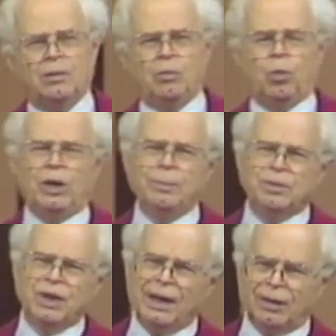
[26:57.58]
William
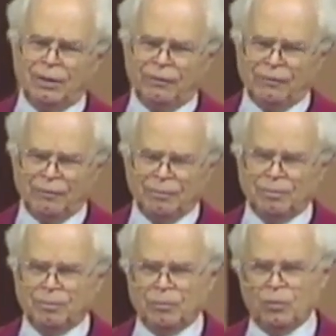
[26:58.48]
Taylor
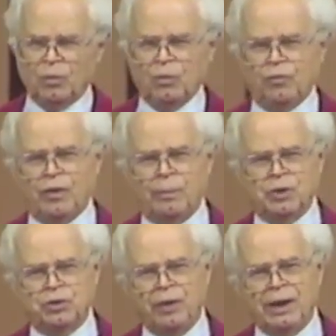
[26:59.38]
from
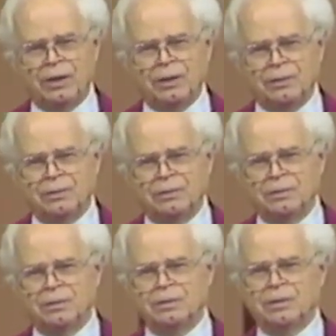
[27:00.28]
Australia
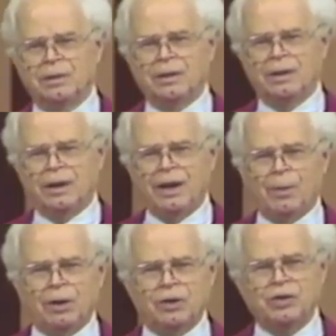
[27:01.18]
came
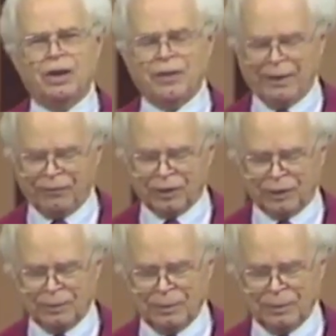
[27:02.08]
on to South Africa